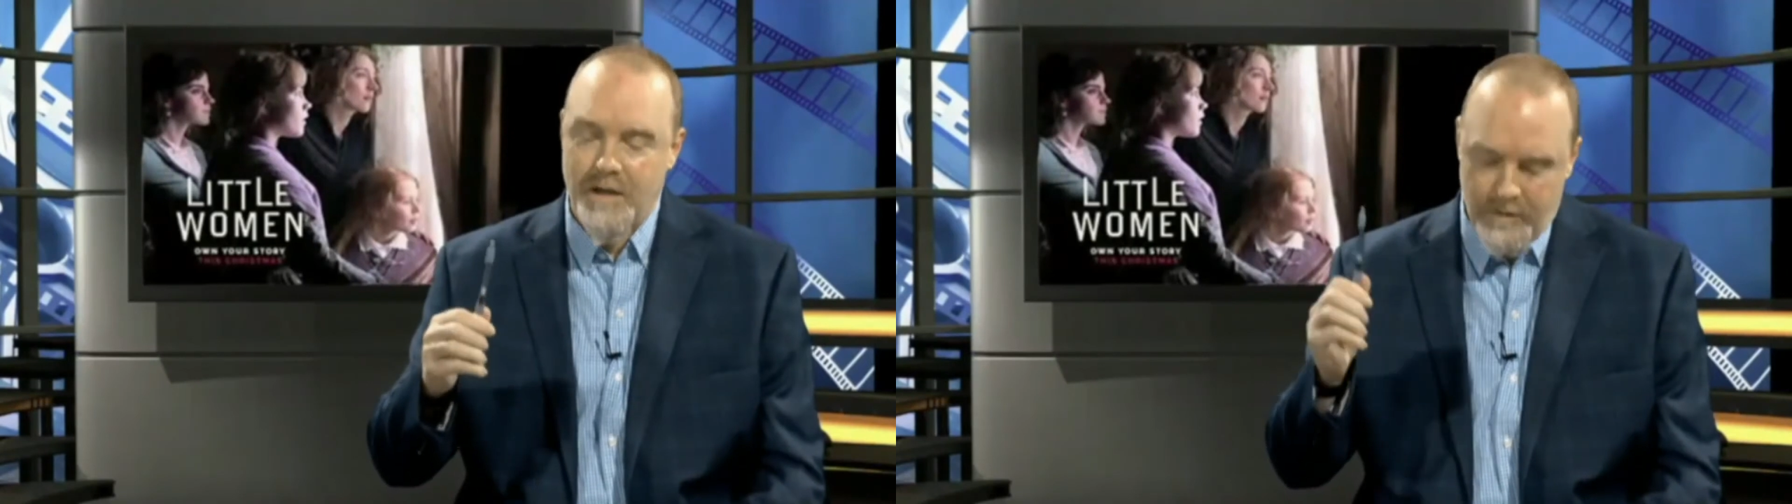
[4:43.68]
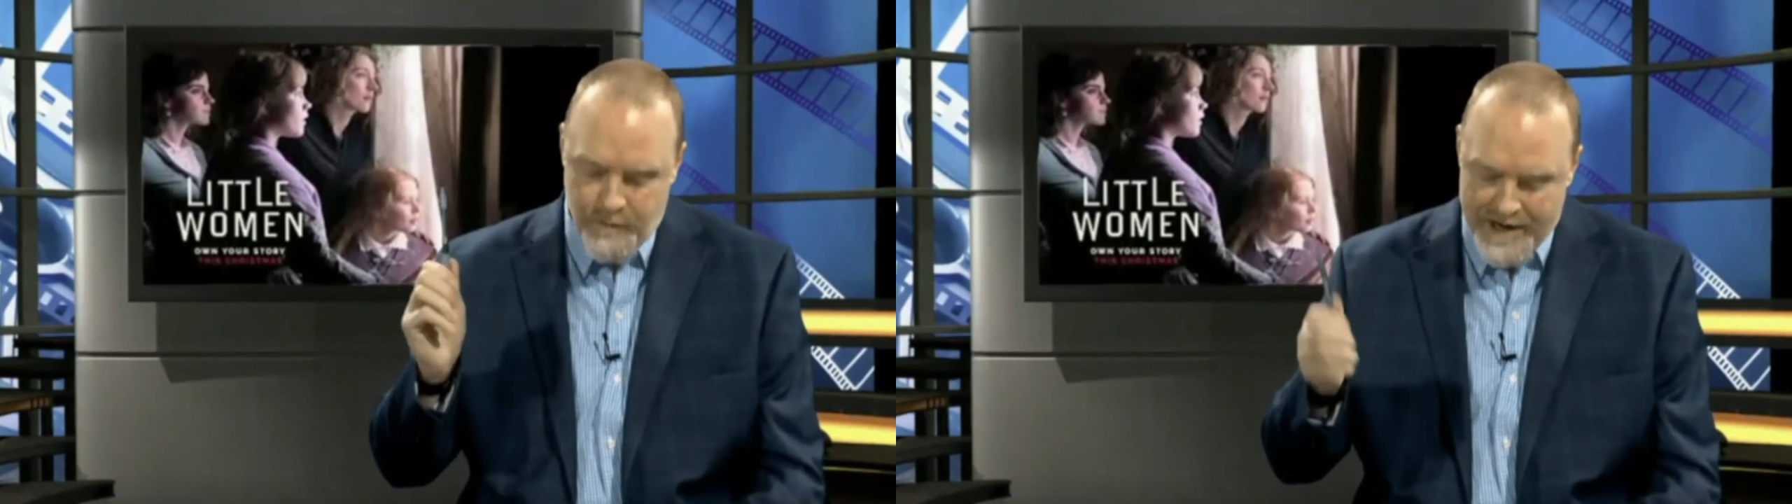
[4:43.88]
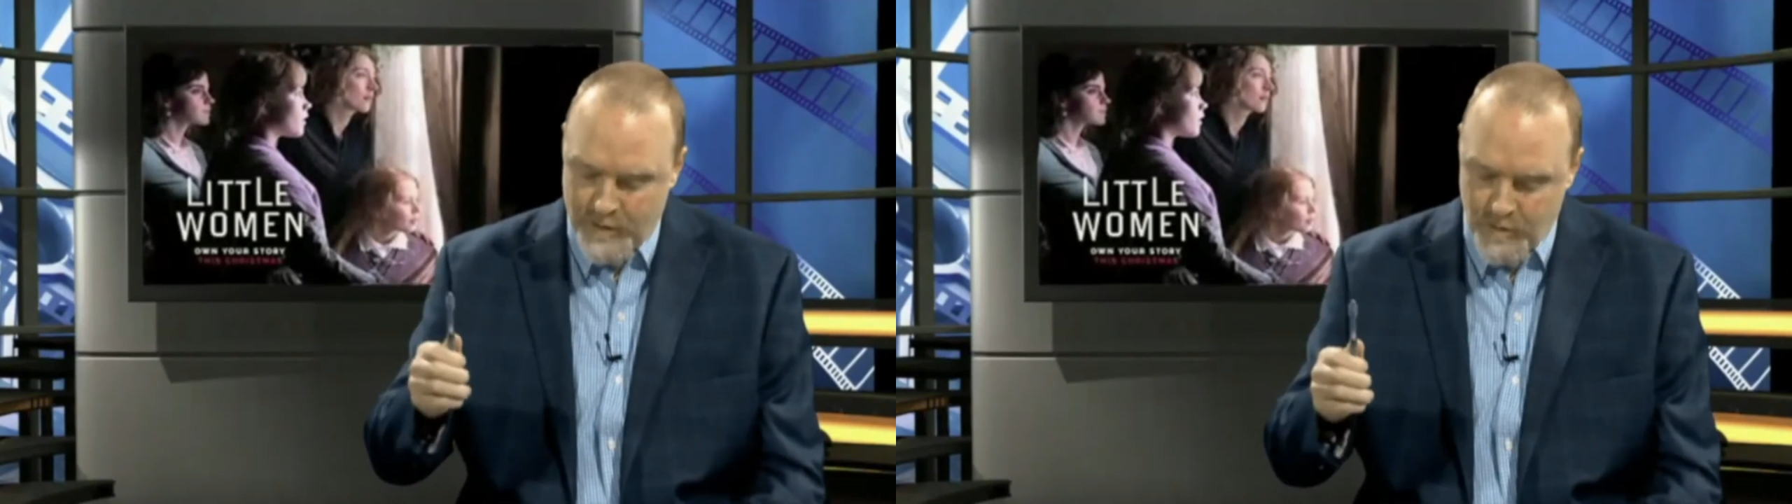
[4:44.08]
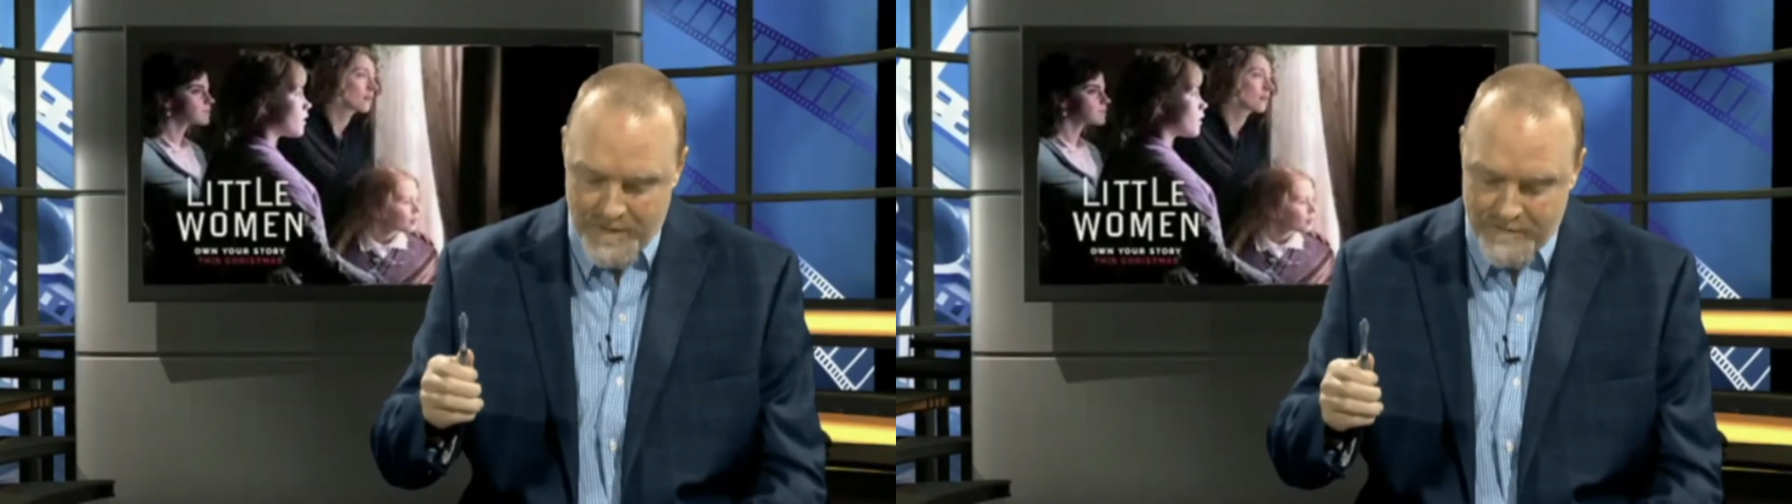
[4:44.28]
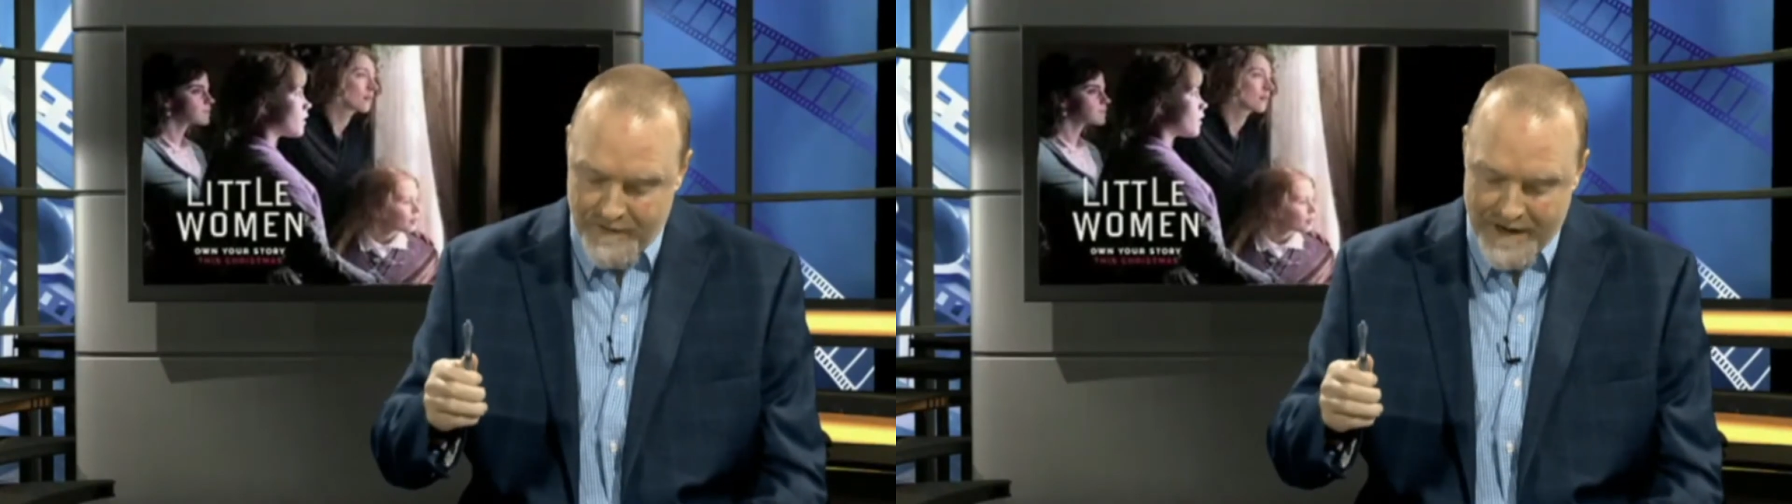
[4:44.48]
her. Fighting with
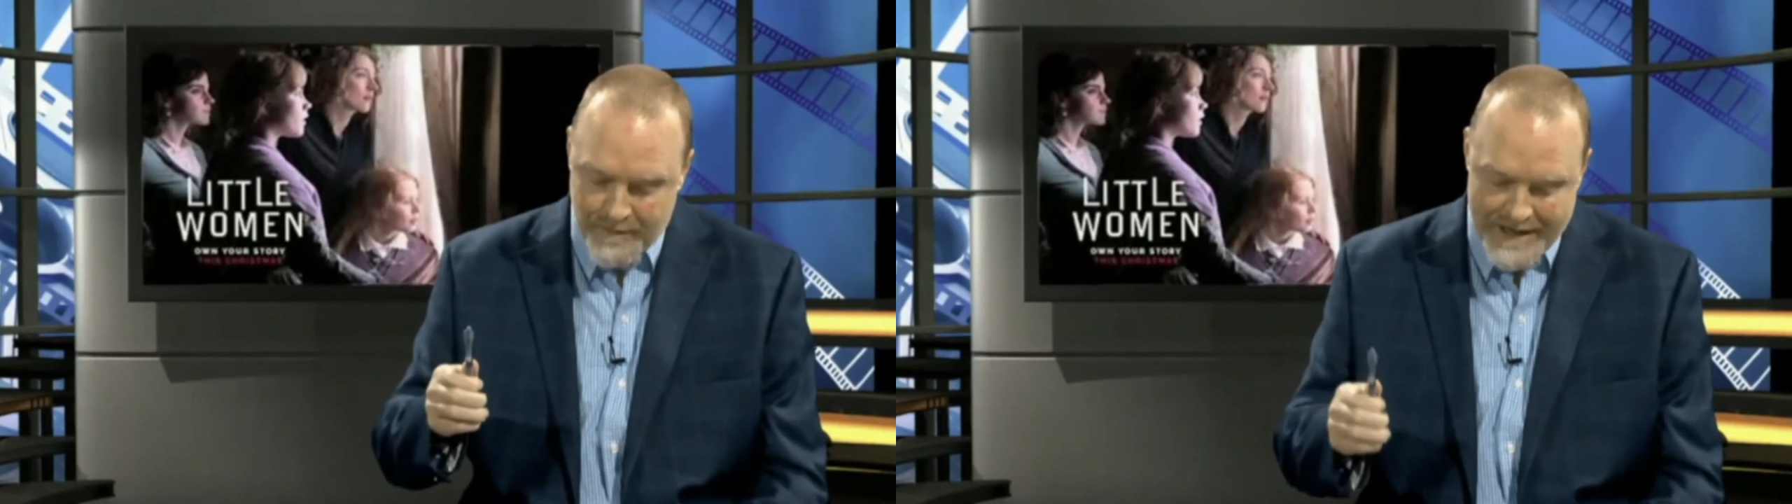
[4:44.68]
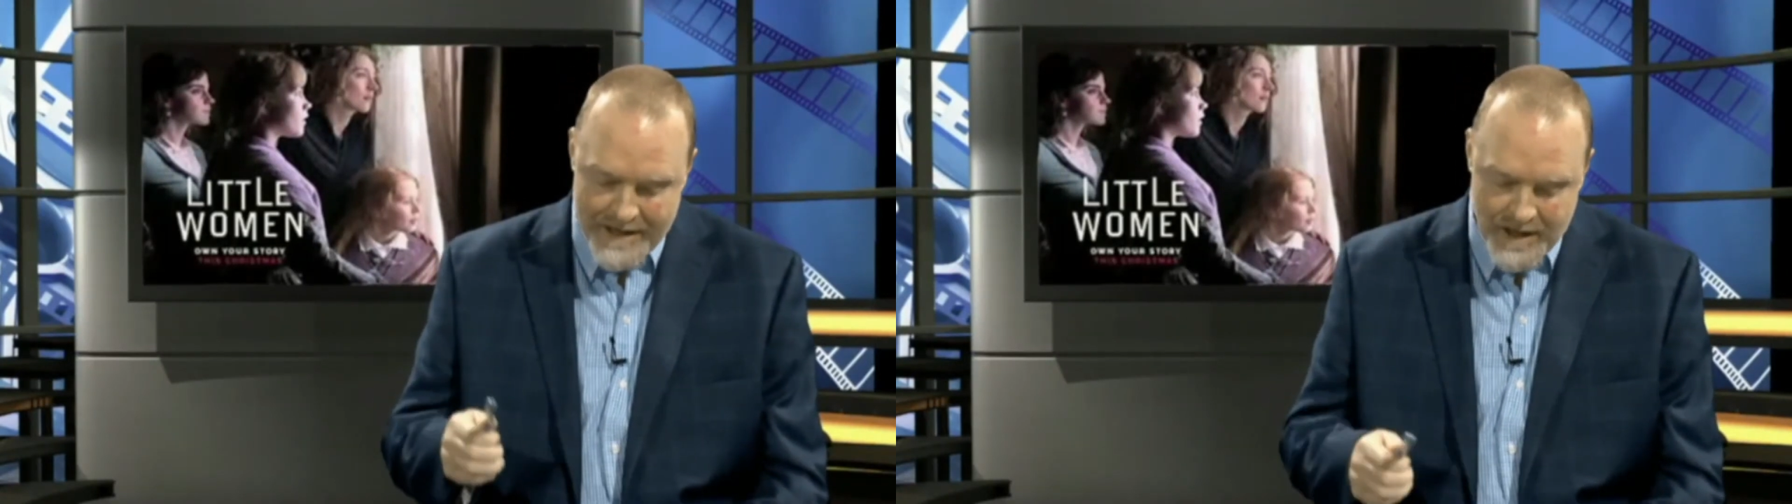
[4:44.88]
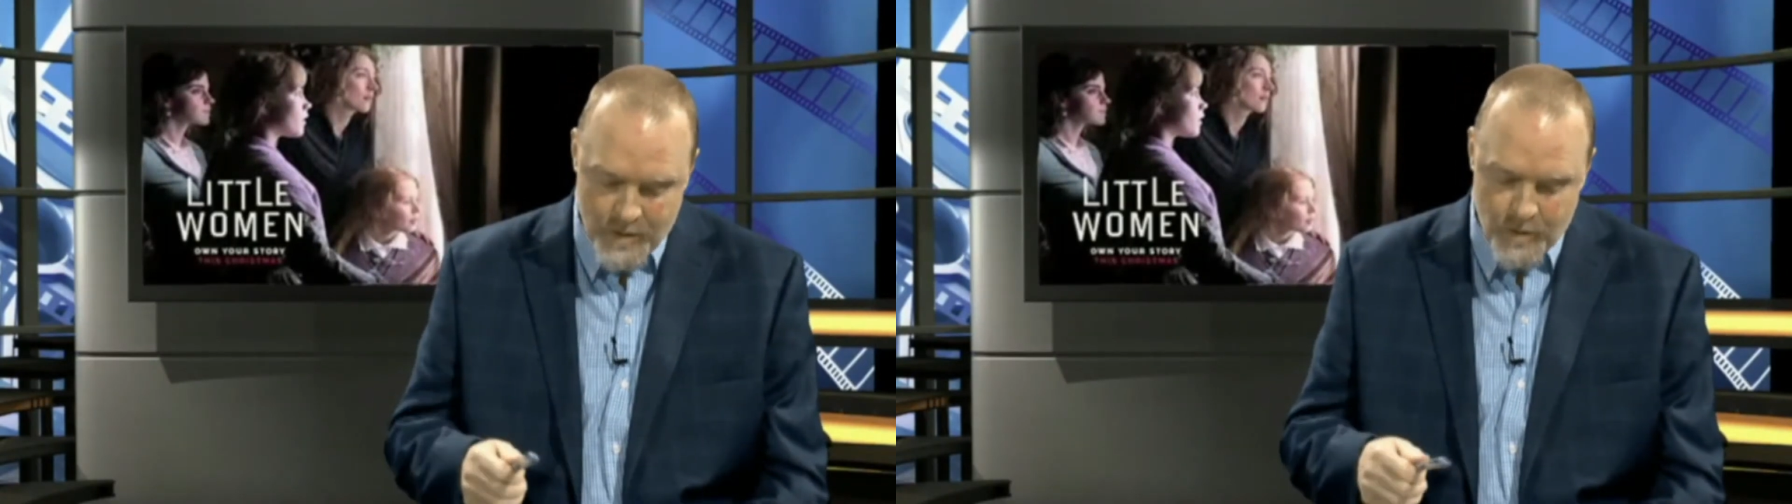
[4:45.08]
My Family,